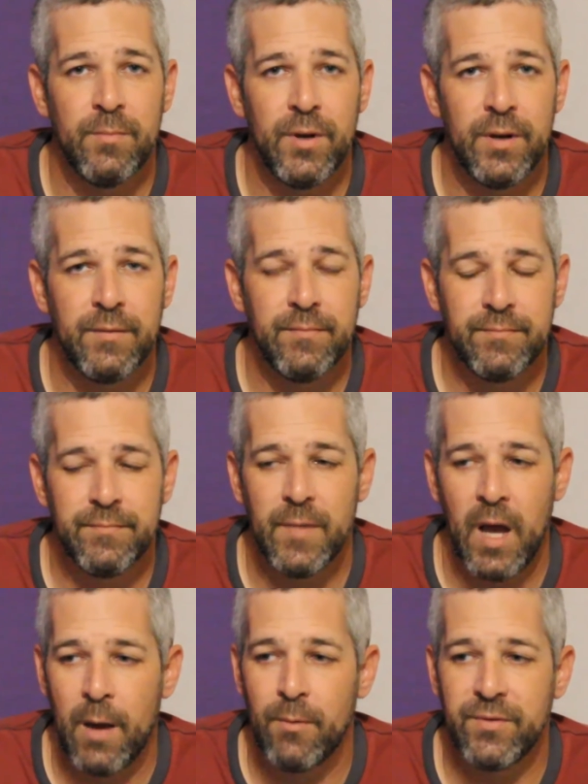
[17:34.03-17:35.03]
but
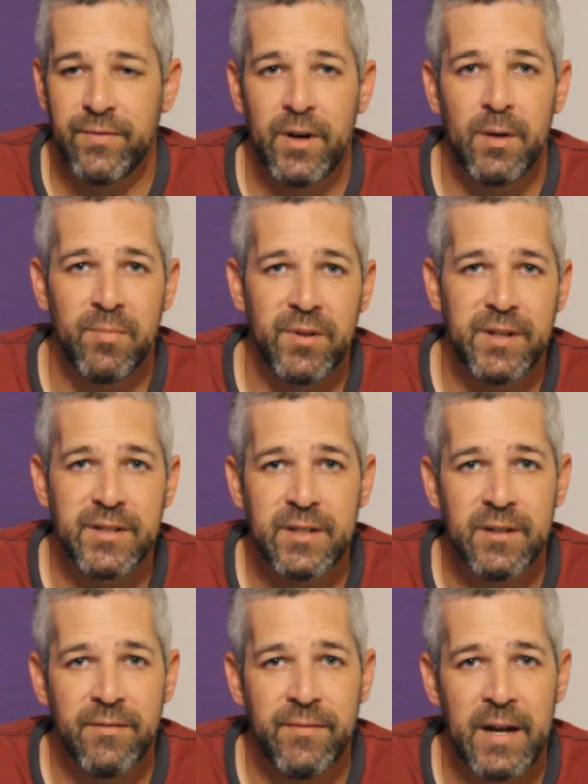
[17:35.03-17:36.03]
I was very pleased
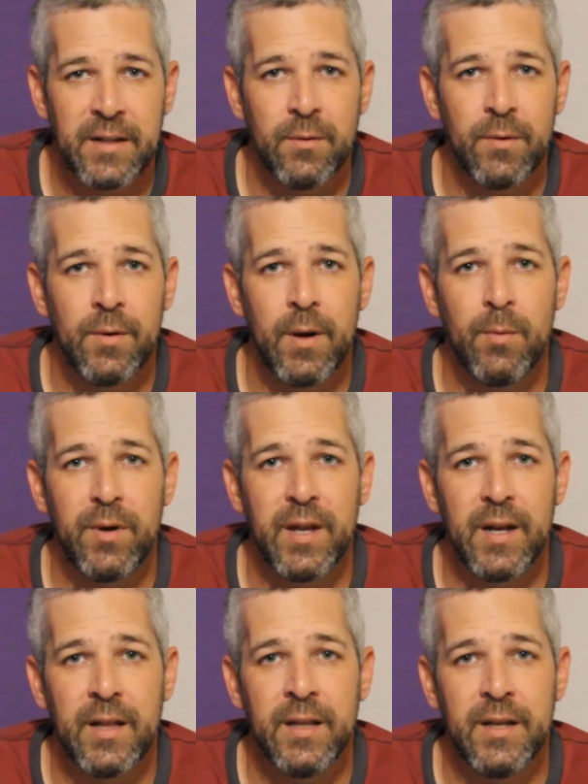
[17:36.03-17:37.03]
in the fact that we were able to
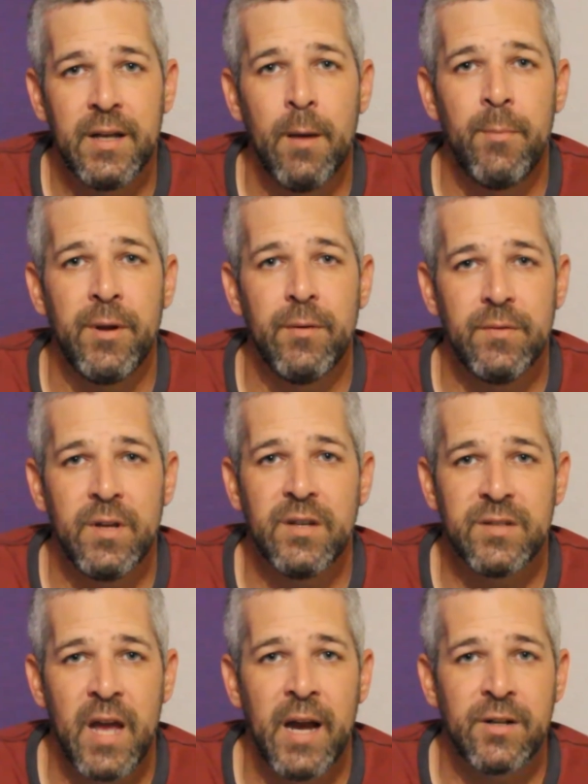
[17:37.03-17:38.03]
get it cleaned up and it does